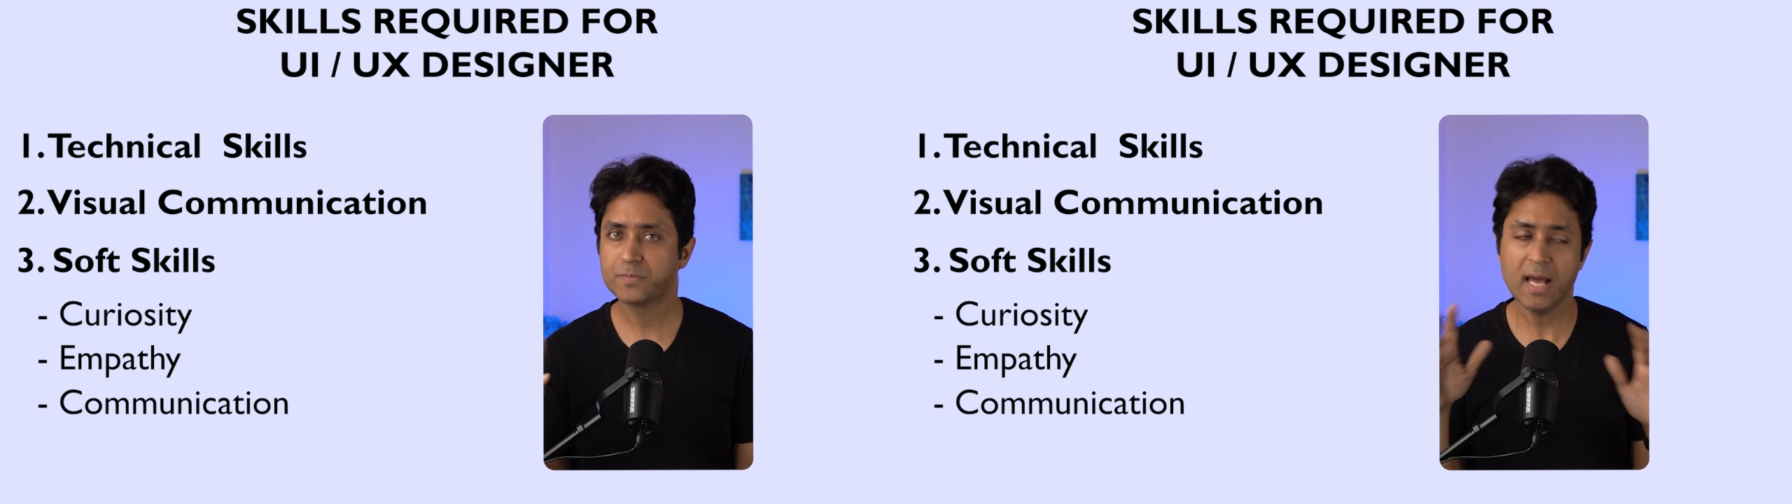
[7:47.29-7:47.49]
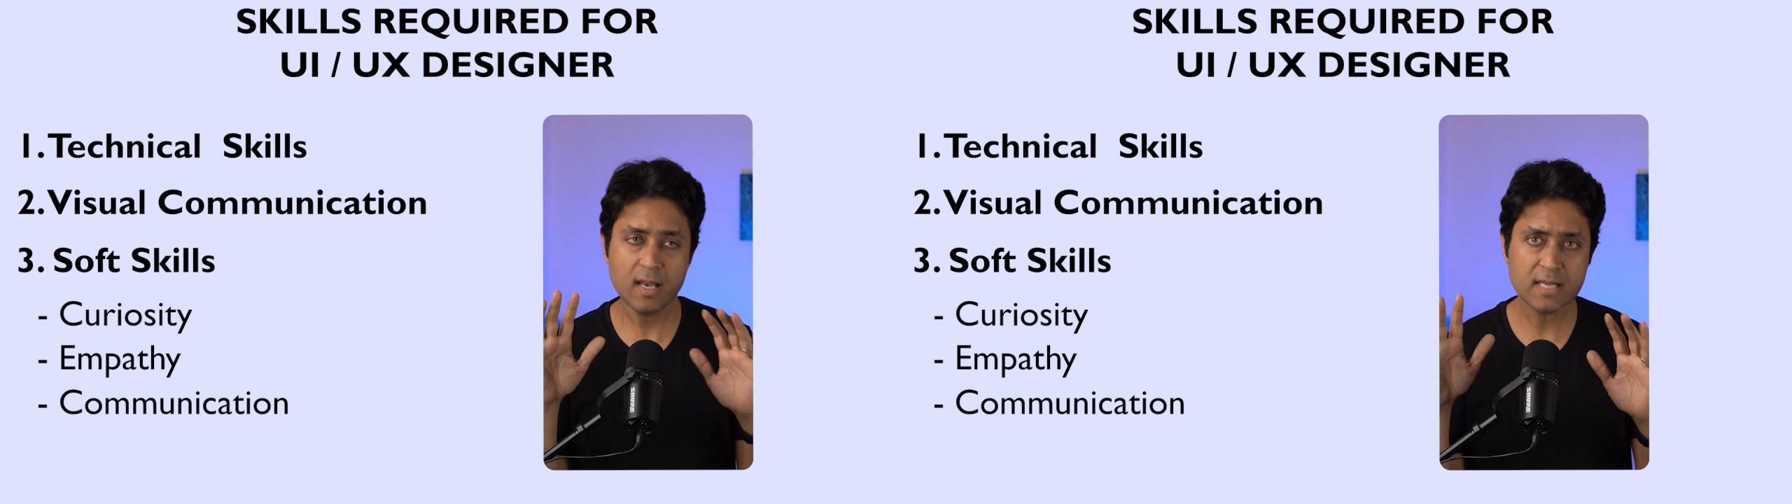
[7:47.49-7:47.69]

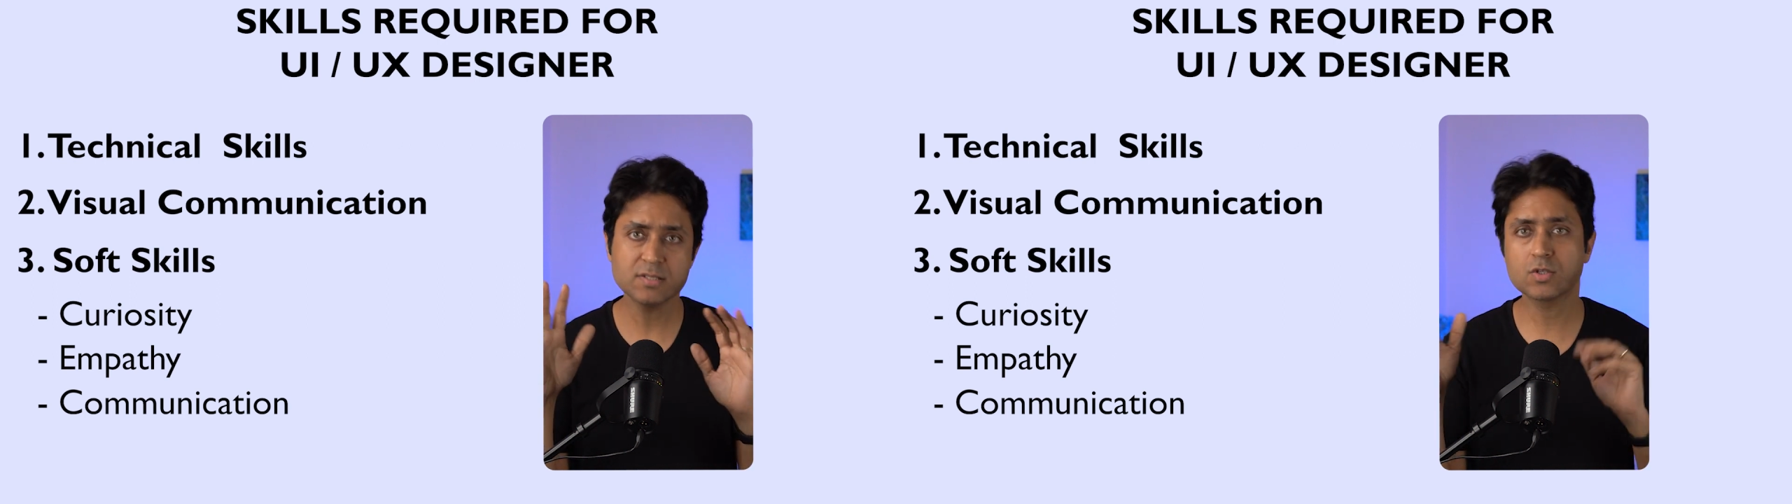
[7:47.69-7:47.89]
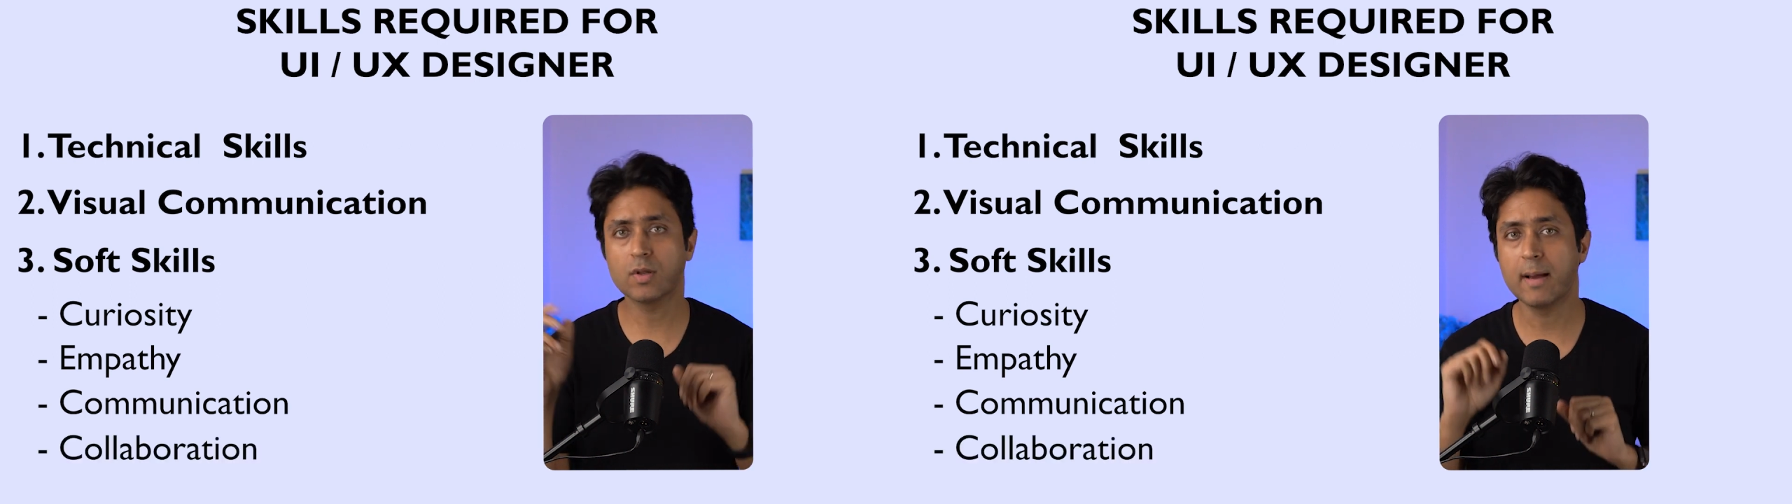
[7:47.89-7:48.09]
And
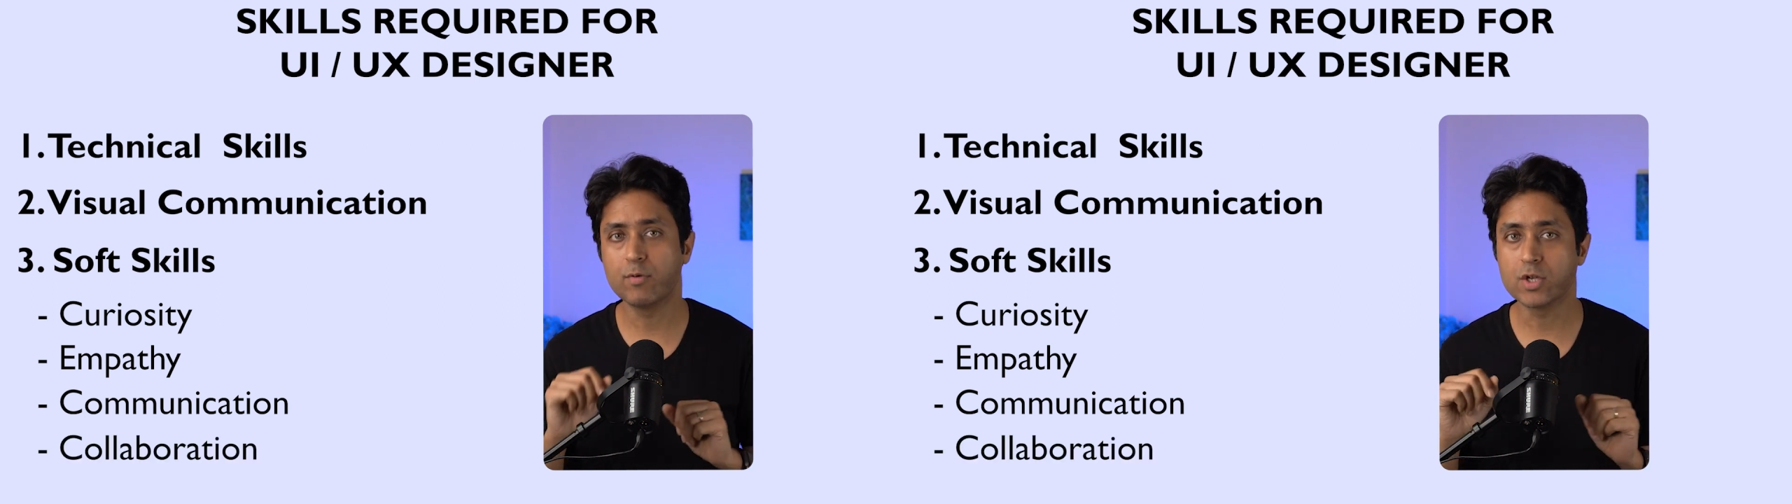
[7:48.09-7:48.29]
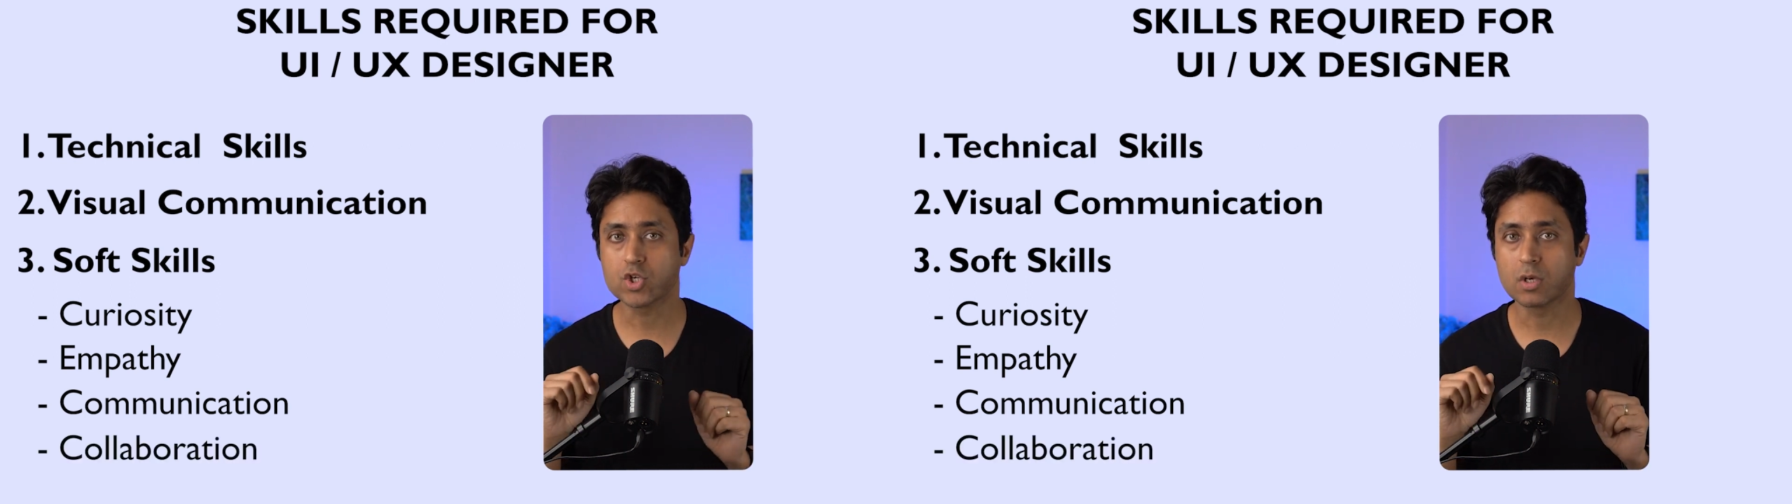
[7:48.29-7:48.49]
last is
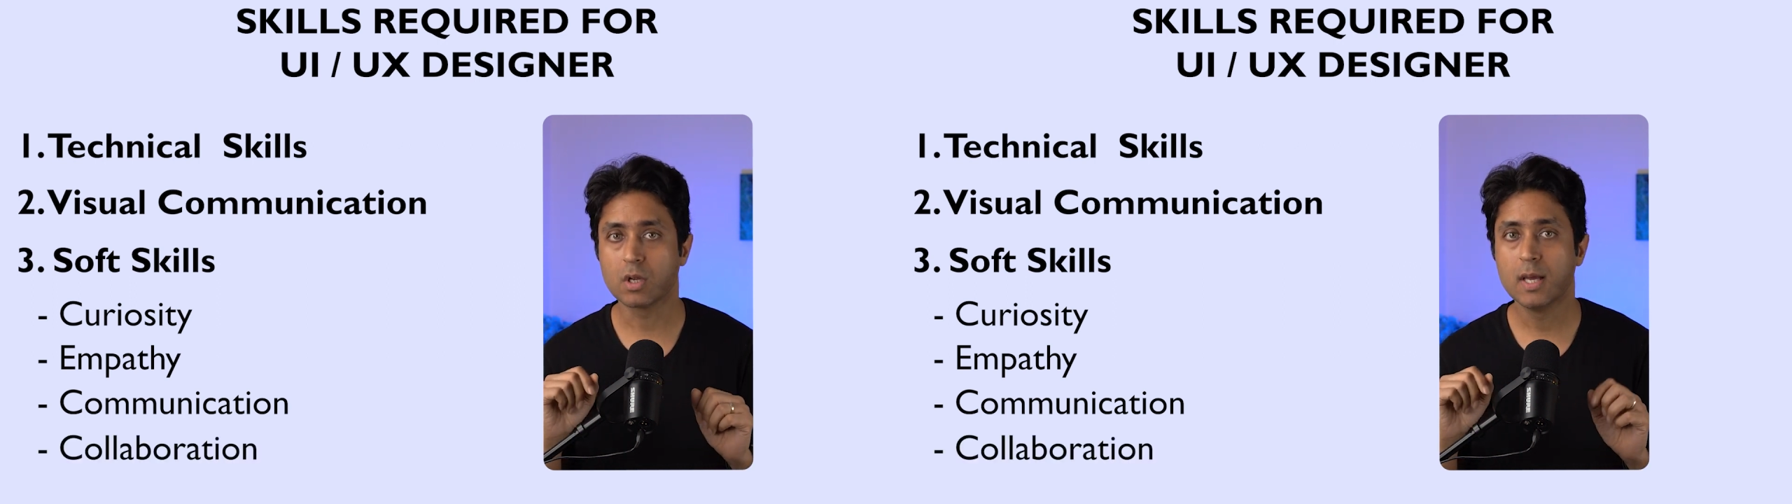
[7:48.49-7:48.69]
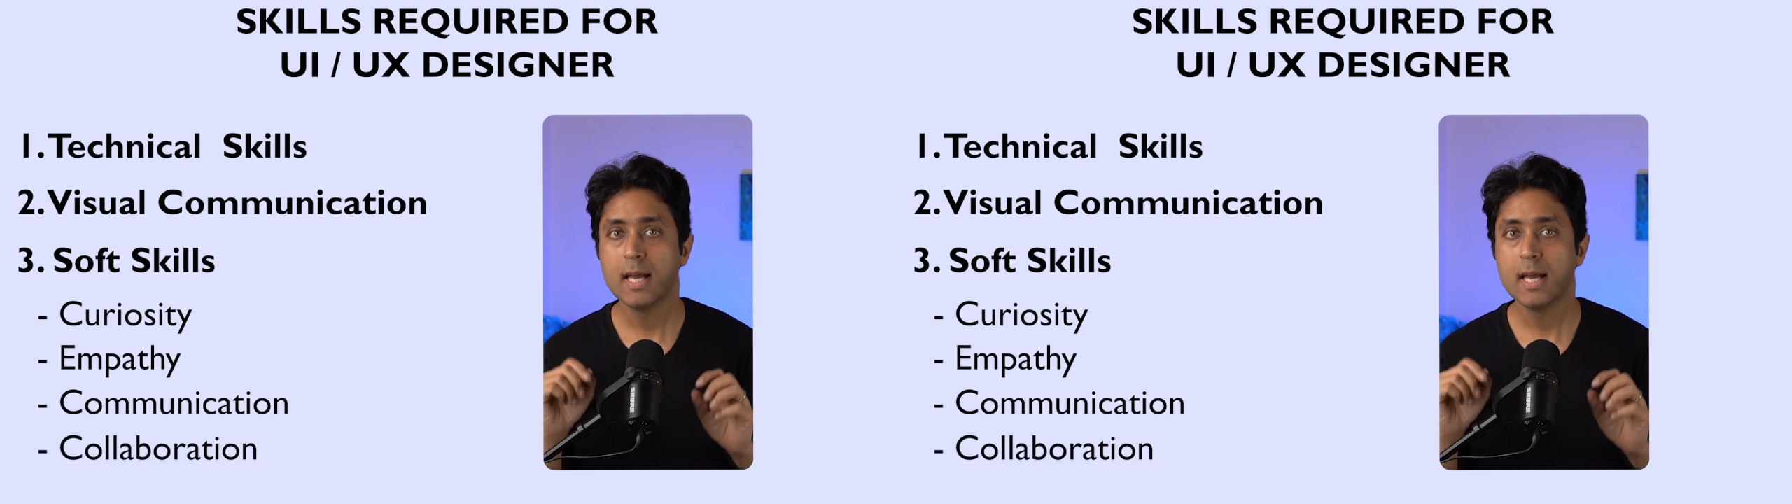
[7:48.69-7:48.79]
collaboration.